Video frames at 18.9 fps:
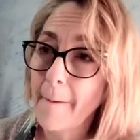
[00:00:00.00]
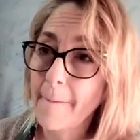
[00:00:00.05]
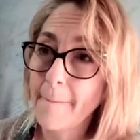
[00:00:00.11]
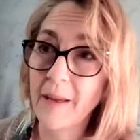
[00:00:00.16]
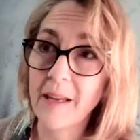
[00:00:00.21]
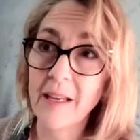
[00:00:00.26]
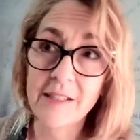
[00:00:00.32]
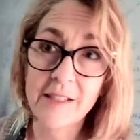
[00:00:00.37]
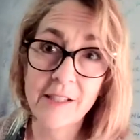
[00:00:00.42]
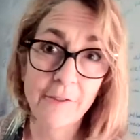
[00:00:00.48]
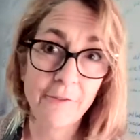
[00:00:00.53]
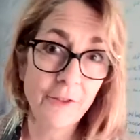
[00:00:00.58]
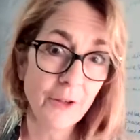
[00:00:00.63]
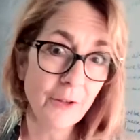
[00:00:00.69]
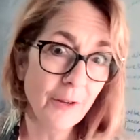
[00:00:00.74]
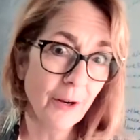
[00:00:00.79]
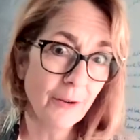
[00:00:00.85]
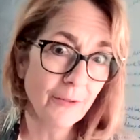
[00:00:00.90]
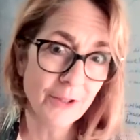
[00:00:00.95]
Because if
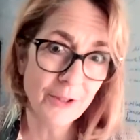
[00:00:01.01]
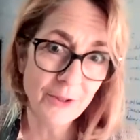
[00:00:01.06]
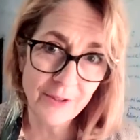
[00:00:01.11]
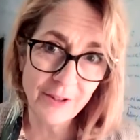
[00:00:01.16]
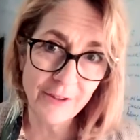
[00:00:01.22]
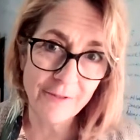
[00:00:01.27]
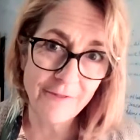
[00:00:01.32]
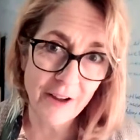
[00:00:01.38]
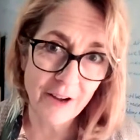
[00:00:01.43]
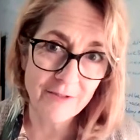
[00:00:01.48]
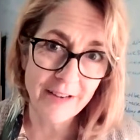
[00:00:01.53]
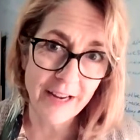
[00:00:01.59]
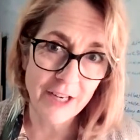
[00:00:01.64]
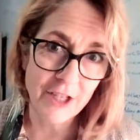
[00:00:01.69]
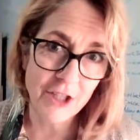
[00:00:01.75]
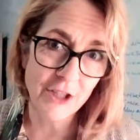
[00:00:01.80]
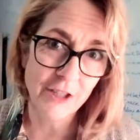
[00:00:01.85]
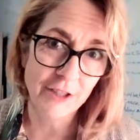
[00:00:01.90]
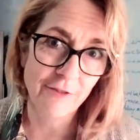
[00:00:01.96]
you don't do the
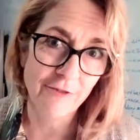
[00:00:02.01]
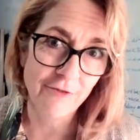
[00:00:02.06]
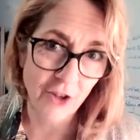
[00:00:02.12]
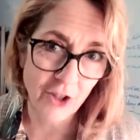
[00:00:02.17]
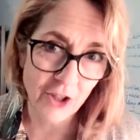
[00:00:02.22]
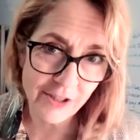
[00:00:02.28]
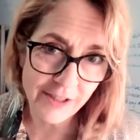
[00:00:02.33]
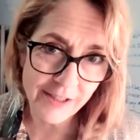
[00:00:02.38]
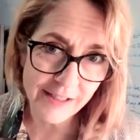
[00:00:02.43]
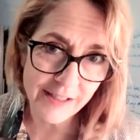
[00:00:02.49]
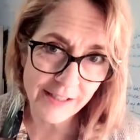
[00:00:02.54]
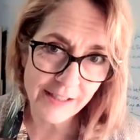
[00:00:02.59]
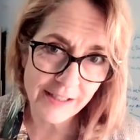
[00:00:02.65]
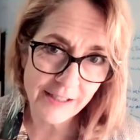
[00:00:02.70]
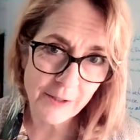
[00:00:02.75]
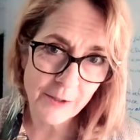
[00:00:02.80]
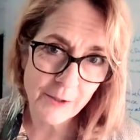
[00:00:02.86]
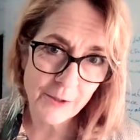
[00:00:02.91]
foundation first,